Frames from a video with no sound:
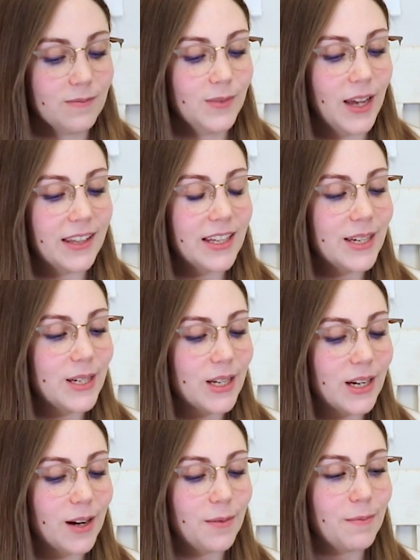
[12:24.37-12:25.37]
And they did
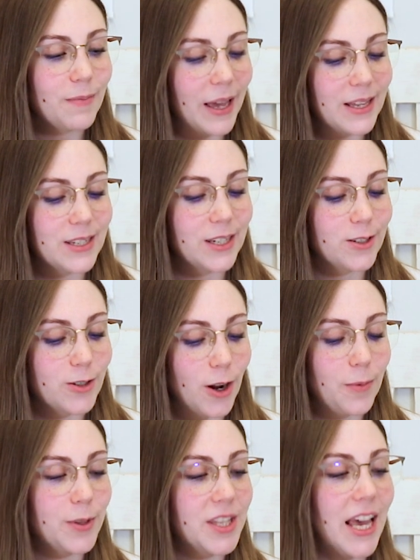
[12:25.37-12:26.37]
an amazing job
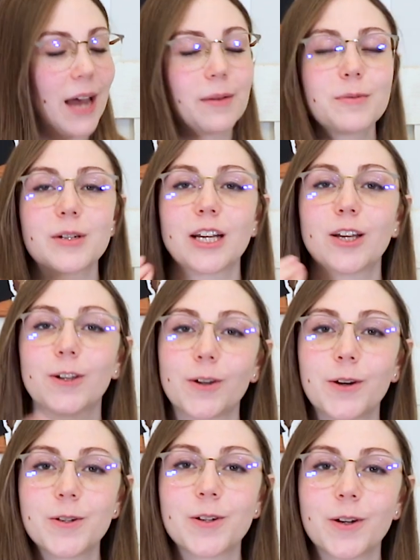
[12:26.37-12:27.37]
with capturing
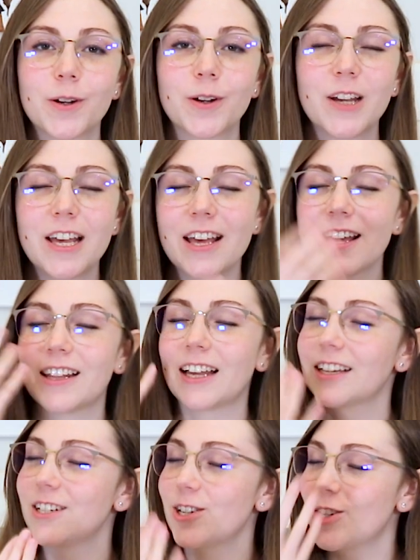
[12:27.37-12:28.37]
Gojo,
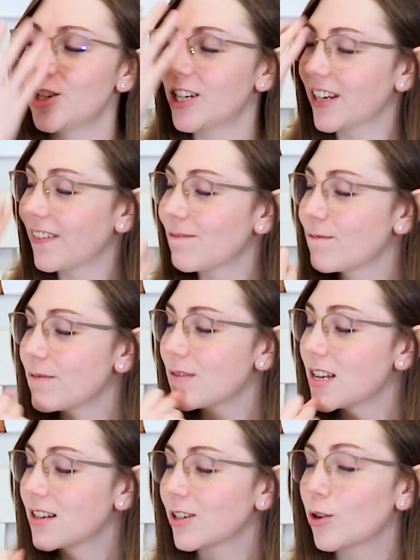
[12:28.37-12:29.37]
like just
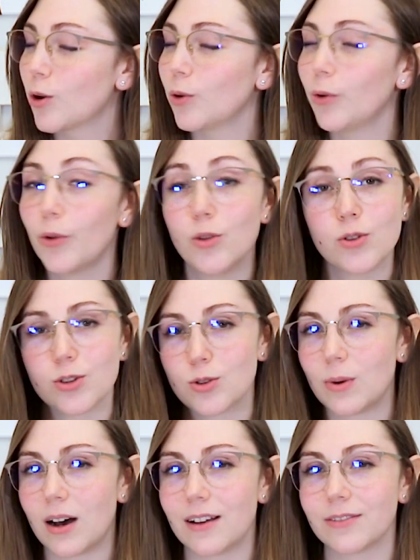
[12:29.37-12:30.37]
cool,
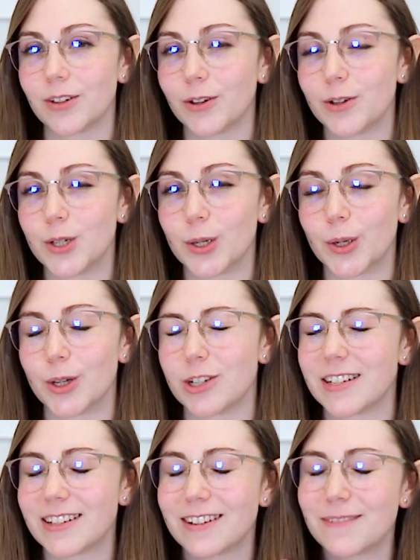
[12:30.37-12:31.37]
suave Gojo,
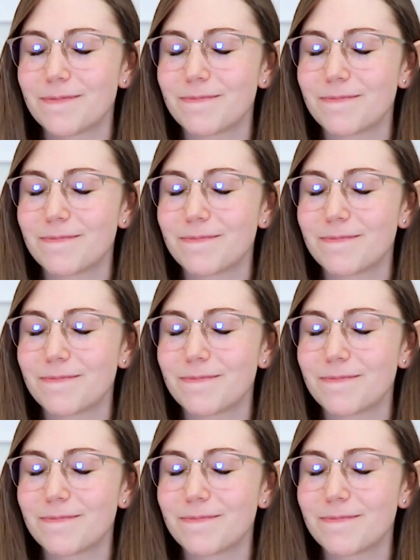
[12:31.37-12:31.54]
just